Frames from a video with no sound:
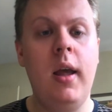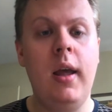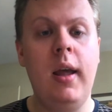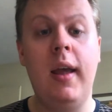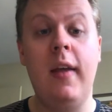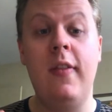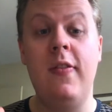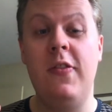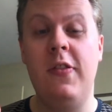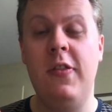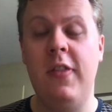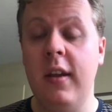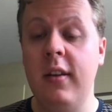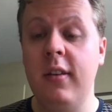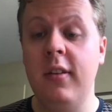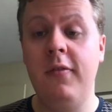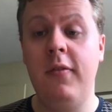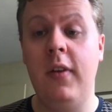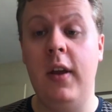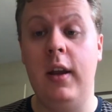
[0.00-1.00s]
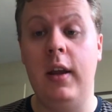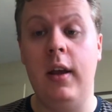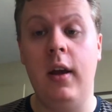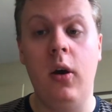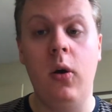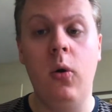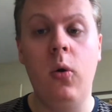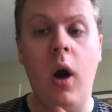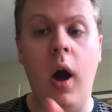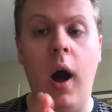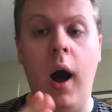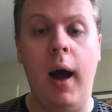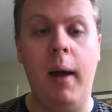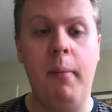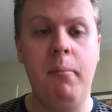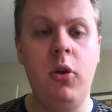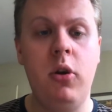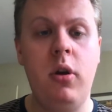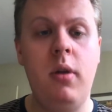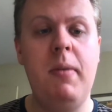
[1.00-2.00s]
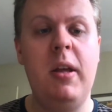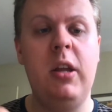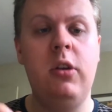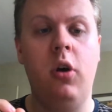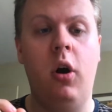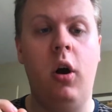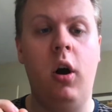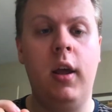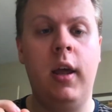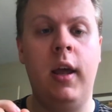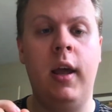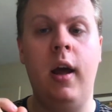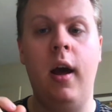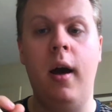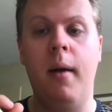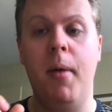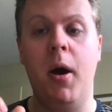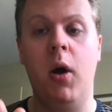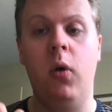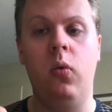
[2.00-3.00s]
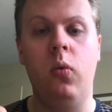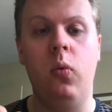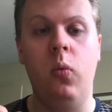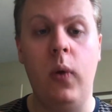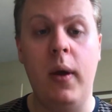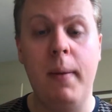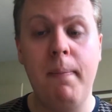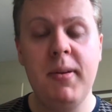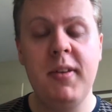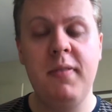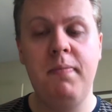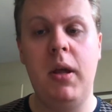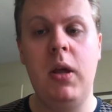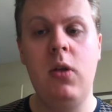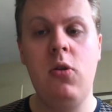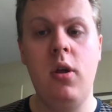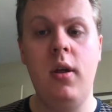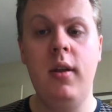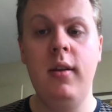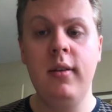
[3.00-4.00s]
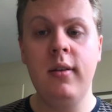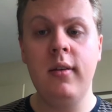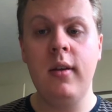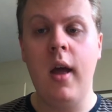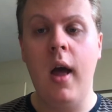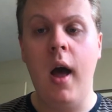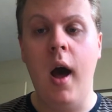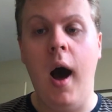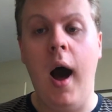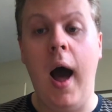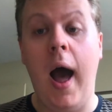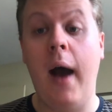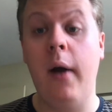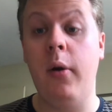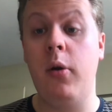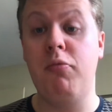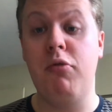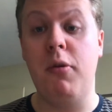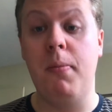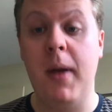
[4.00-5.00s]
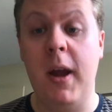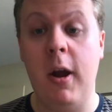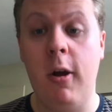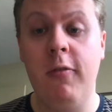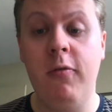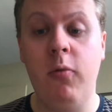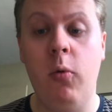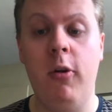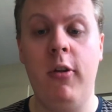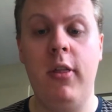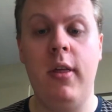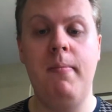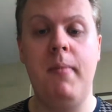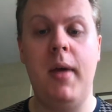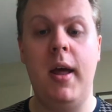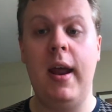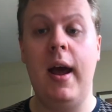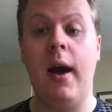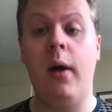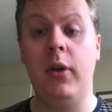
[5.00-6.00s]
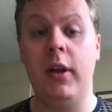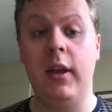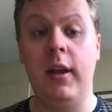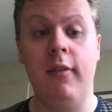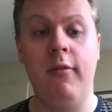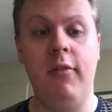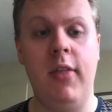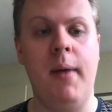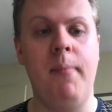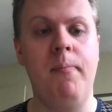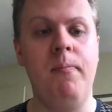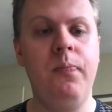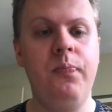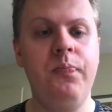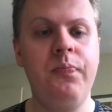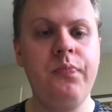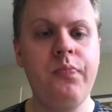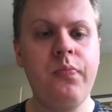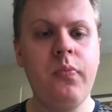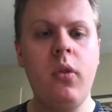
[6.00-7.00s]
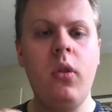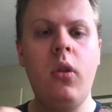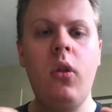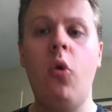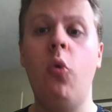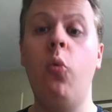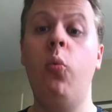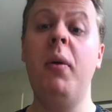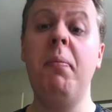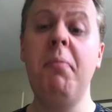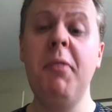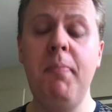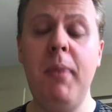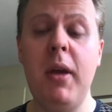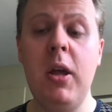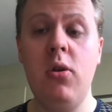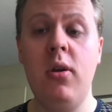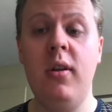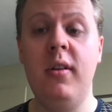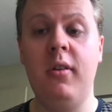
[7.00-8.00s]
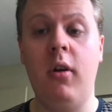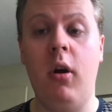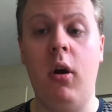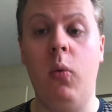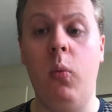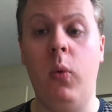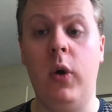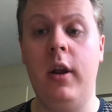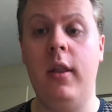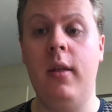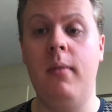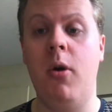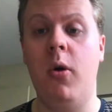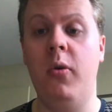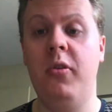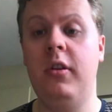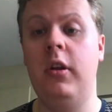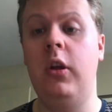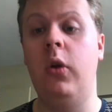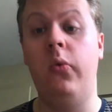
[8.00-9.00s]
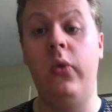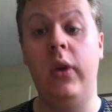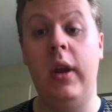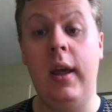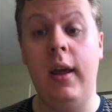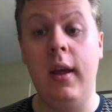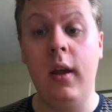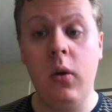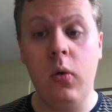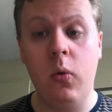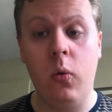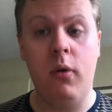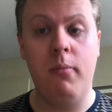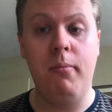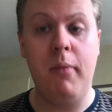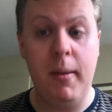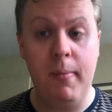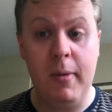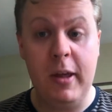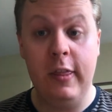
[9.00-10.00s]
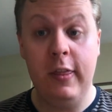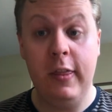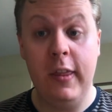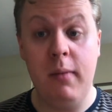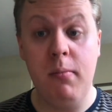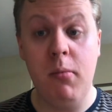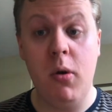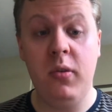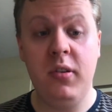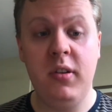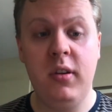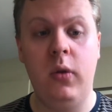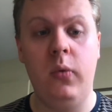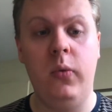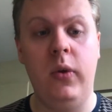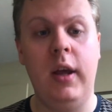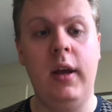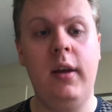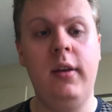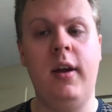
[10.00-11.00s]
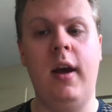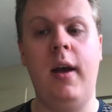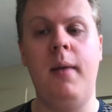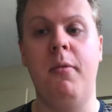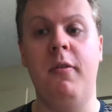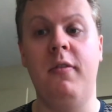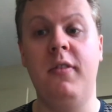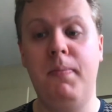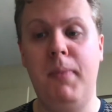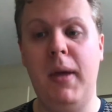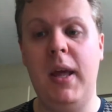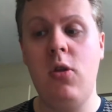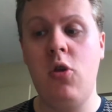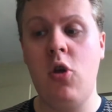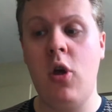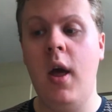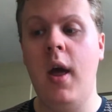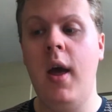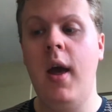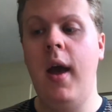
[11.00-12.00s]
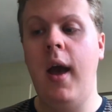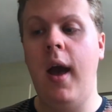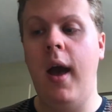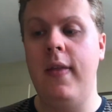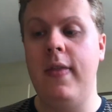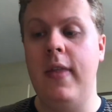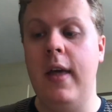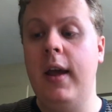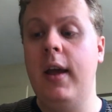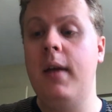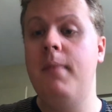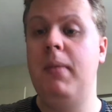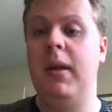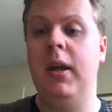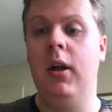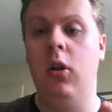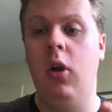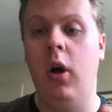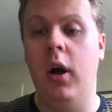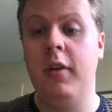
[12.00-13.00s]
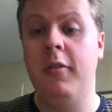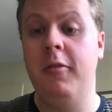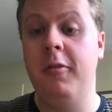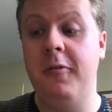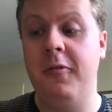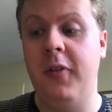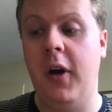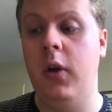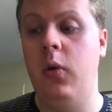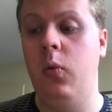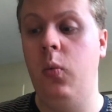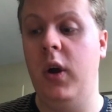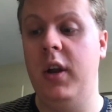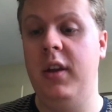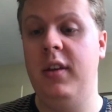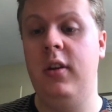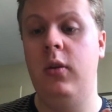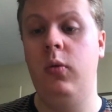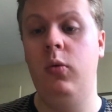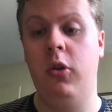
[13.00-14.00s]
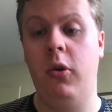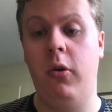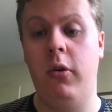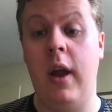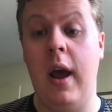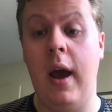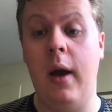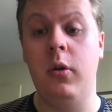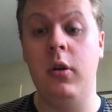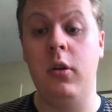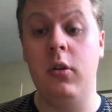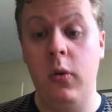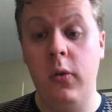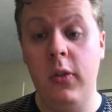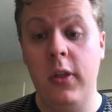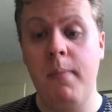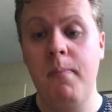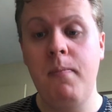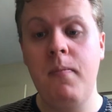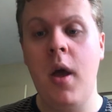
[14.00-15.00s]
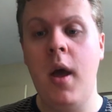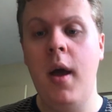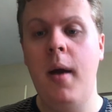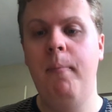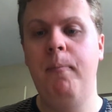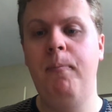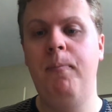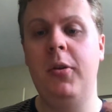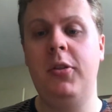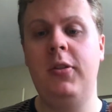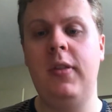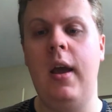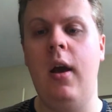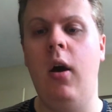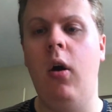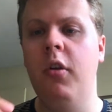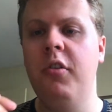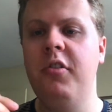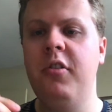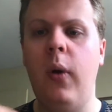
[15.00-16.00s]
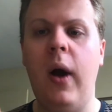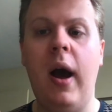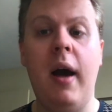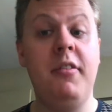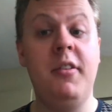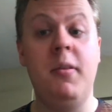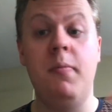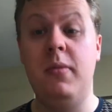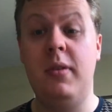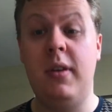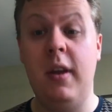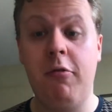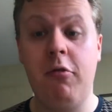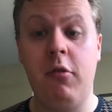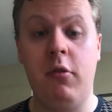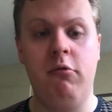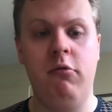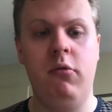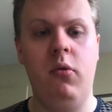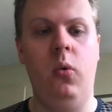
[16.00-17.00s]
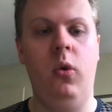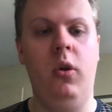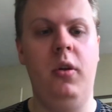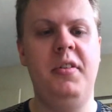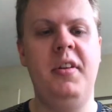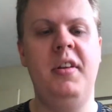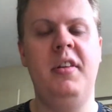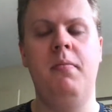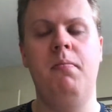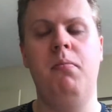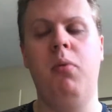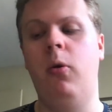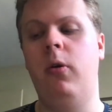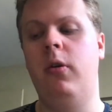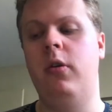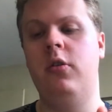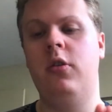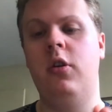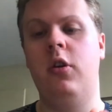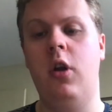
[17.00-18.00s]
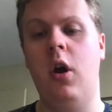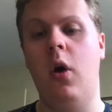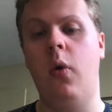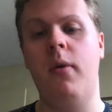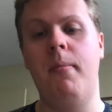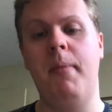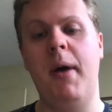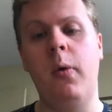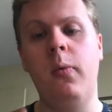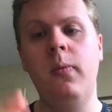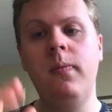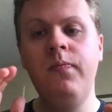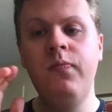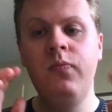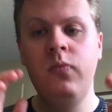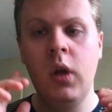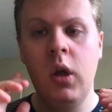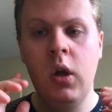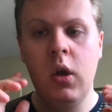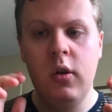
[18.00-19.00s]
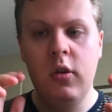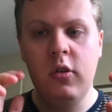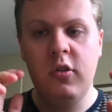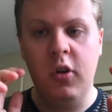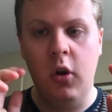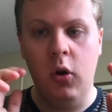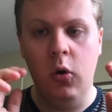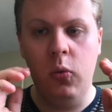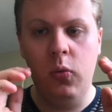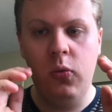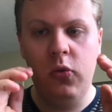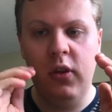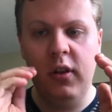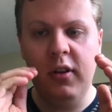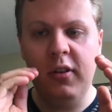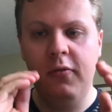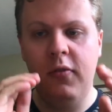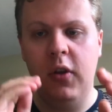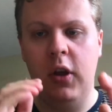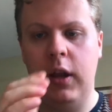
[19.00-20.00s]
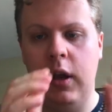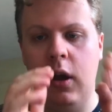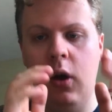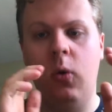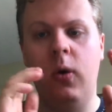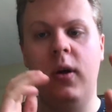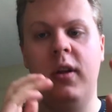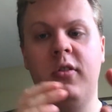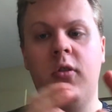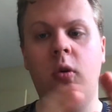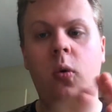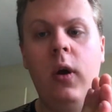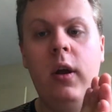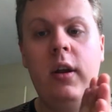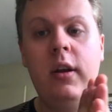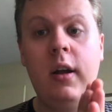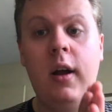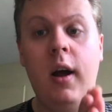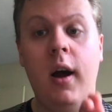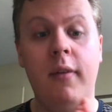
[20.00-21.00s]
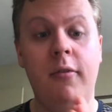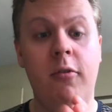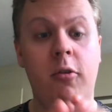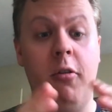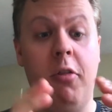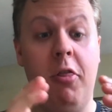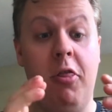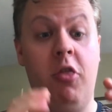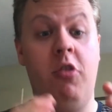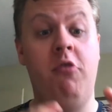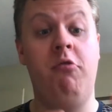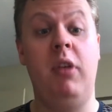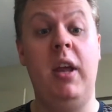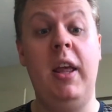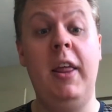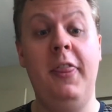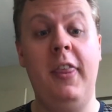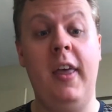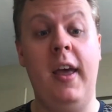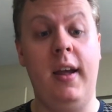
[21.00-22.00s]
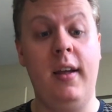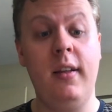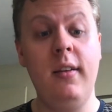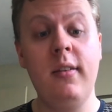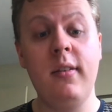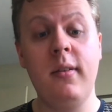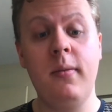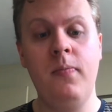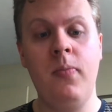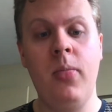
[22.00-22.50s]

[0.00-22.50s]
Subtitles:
In this video, I'm going to be talking about whip speeches, how to prepare for them, and how to give them. Whip speeches are one of the most unique, or maybe the most unique, type of speech, and they can be a lot of fun once you learn how to do them, but they also have some different rules it's important to know about. So this video is going to cover three things.